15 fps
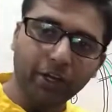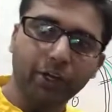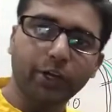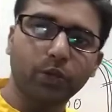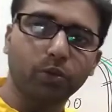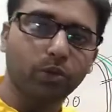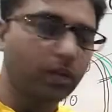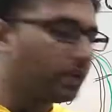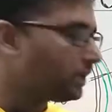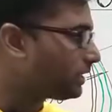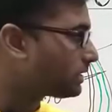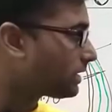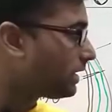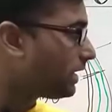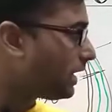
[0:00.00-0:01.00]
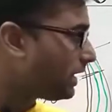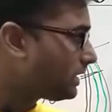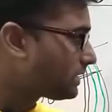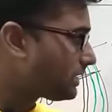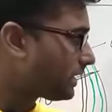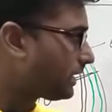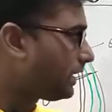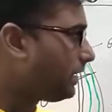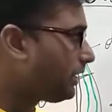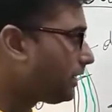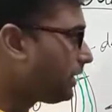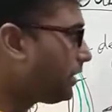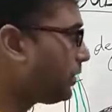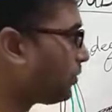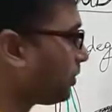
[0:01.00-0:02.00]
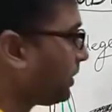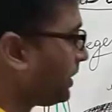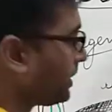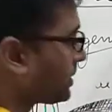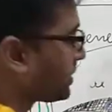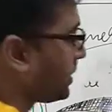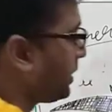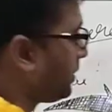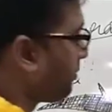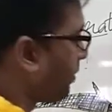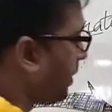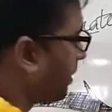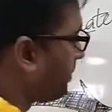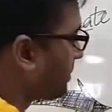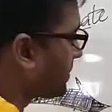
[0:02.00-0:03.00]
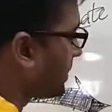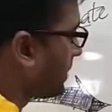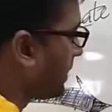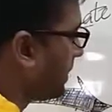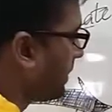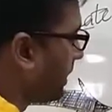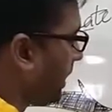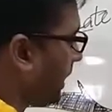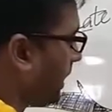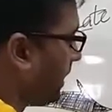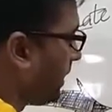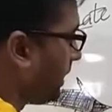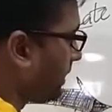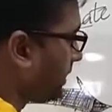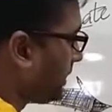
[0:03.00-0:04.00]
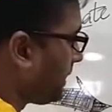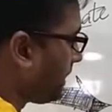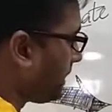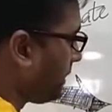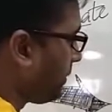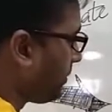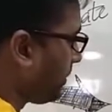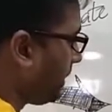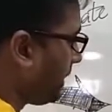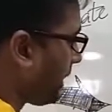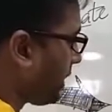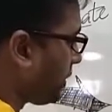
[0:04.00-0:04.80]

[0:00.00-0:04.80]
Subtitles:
nucleus, and secondary nucleus involves another nuclei